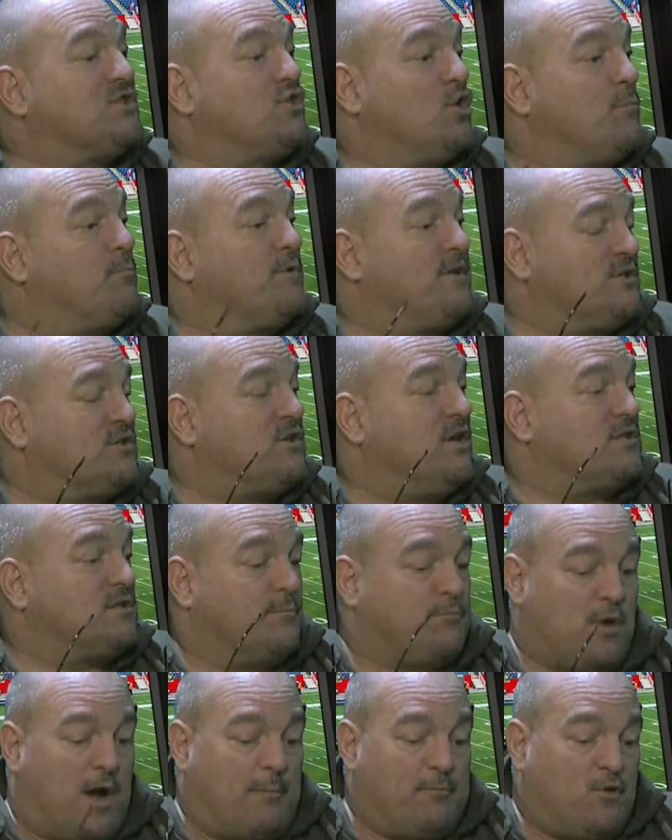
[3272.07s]
still has to
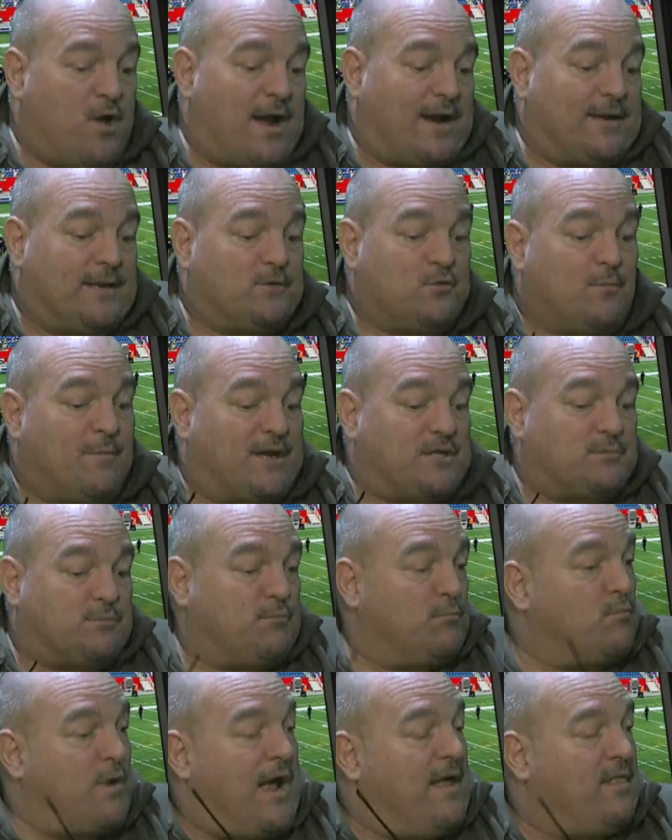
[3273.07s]
pop. Not going to do much
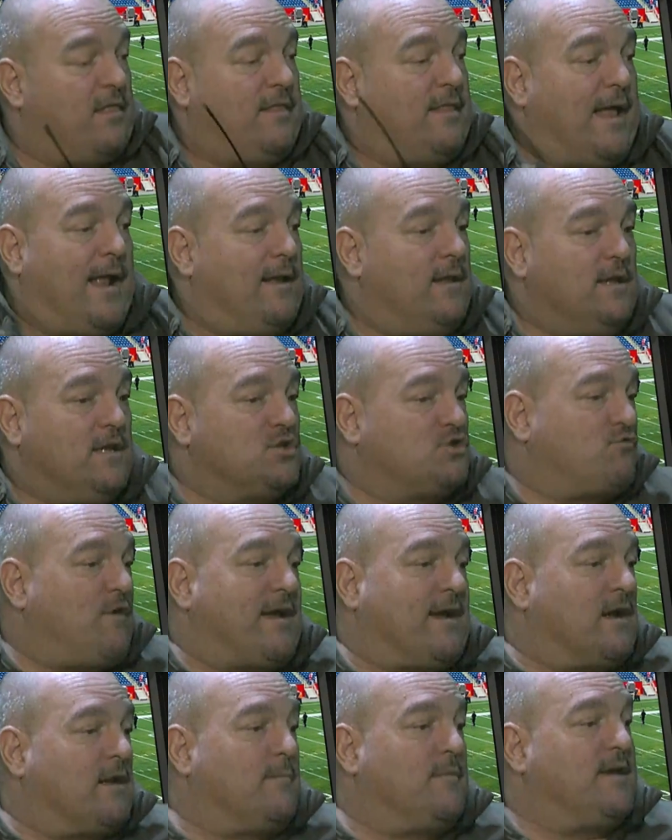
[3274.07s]
other than that.
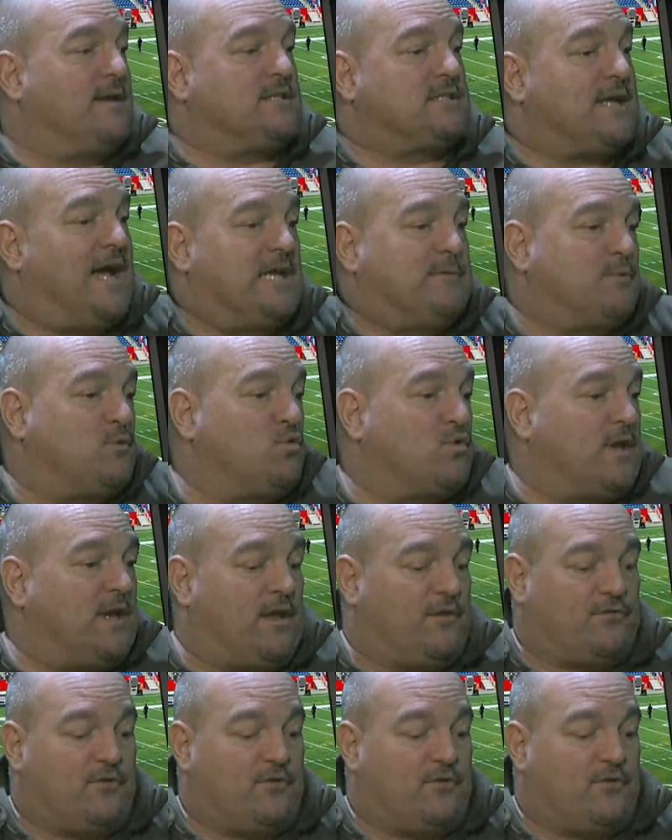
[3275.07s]
Strike out a million times, but who cares?